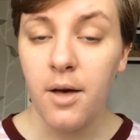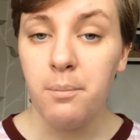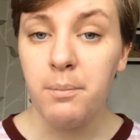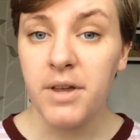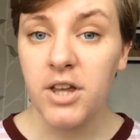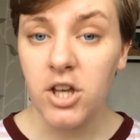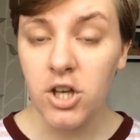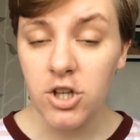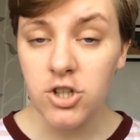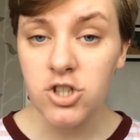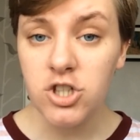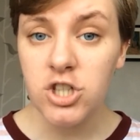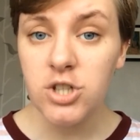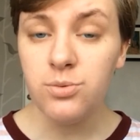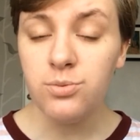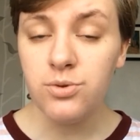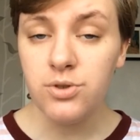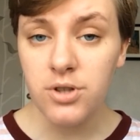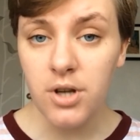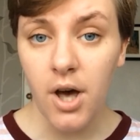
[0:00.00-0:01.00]
Because
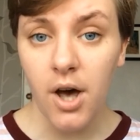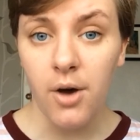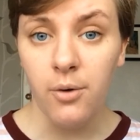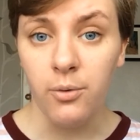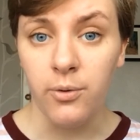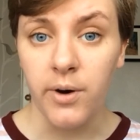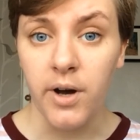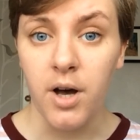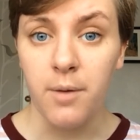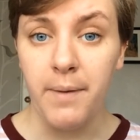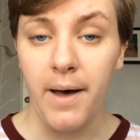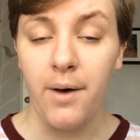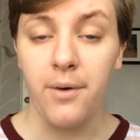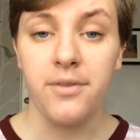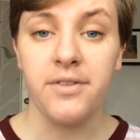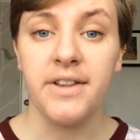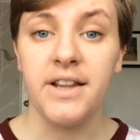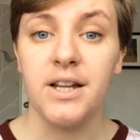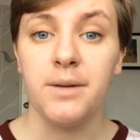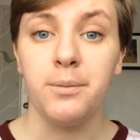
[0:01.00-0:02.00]
you know about
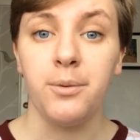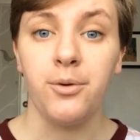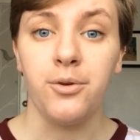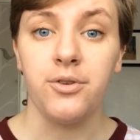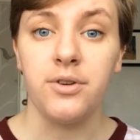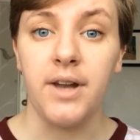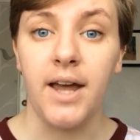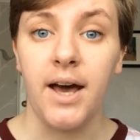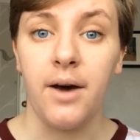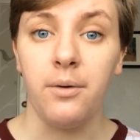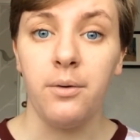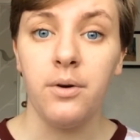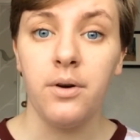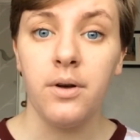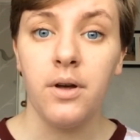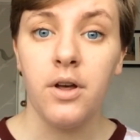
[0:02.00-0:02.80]
syllables now,